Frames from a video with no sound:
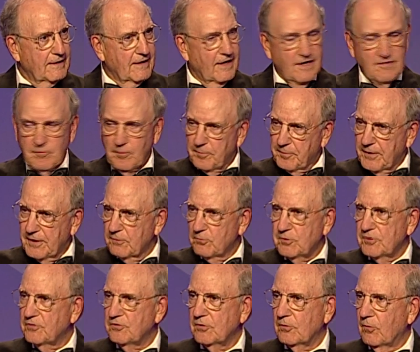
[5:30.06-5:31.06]
I've appeared
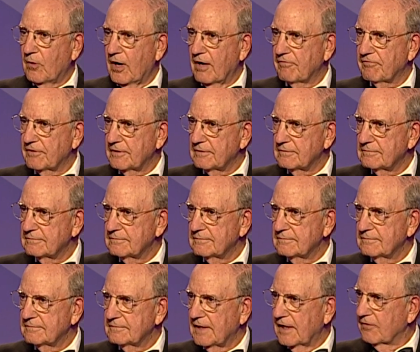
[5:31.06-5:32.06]
with you often,
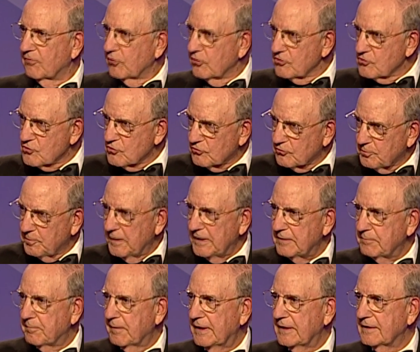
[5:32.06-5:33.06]
I've heard you
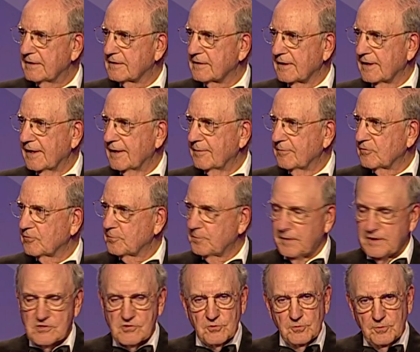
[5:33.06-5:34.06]
speak many times,
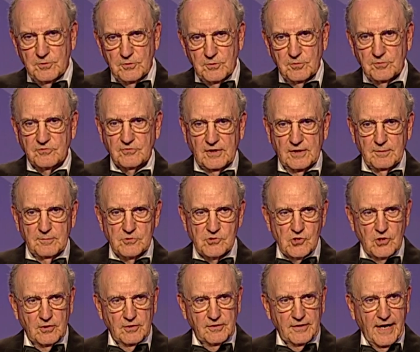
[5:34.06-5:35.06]
especially when you were Senate
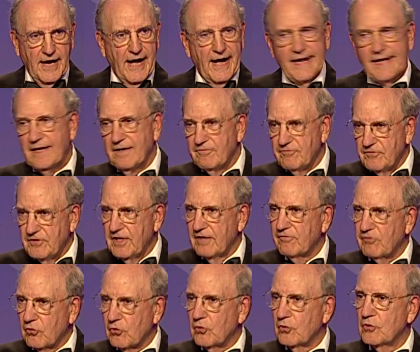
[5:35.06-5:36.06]
Majority Leader, I have
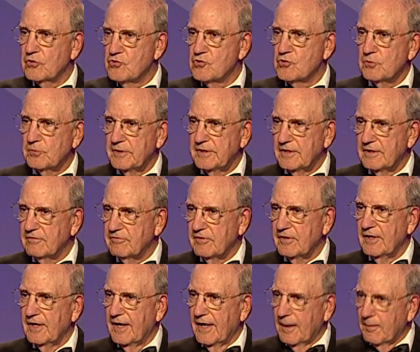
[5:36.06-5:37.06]
never heard you give
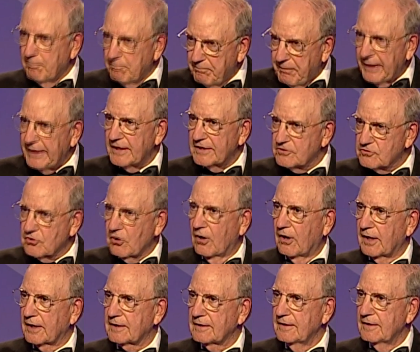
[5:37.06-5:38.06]
a better
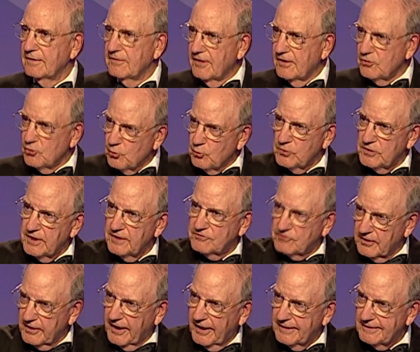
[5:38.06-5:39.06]
talk than you did
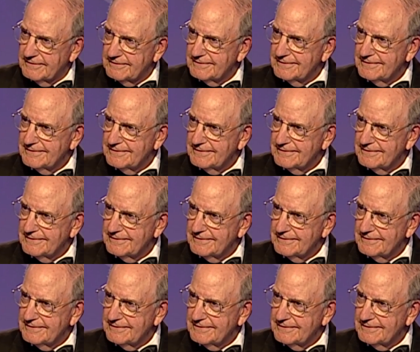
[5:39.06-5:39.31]
tonight.